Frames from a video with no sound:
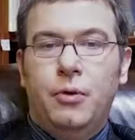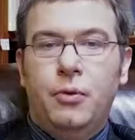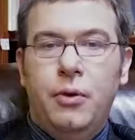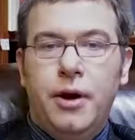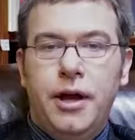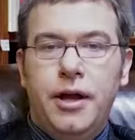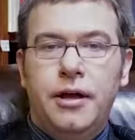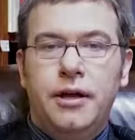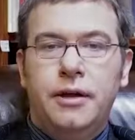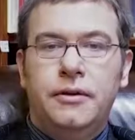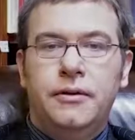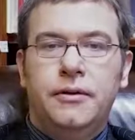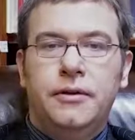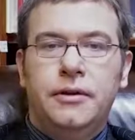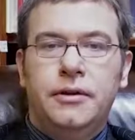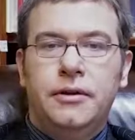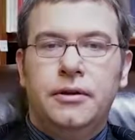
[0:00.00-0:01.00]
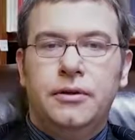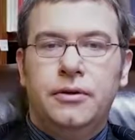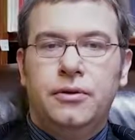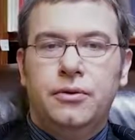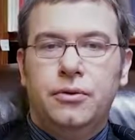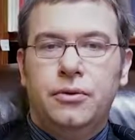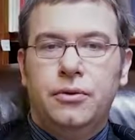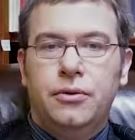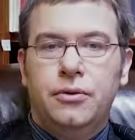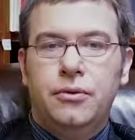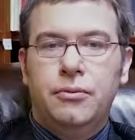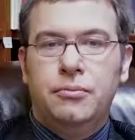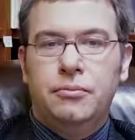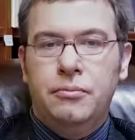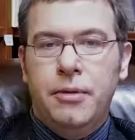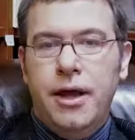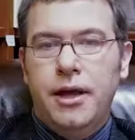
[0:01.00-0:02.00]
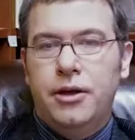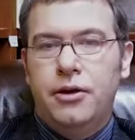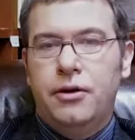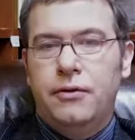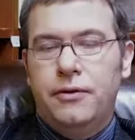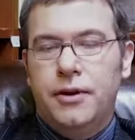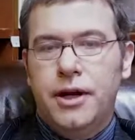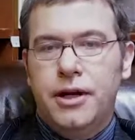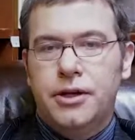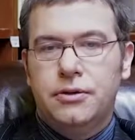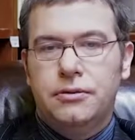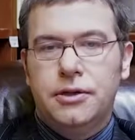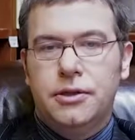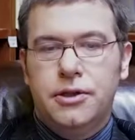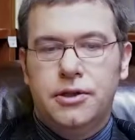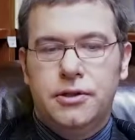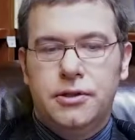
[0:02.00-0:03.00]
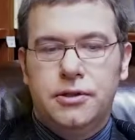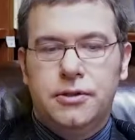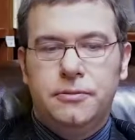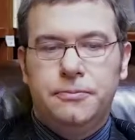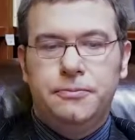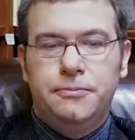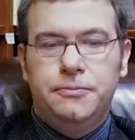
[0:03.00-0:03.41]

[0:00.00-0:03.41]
way to make your financial decisions.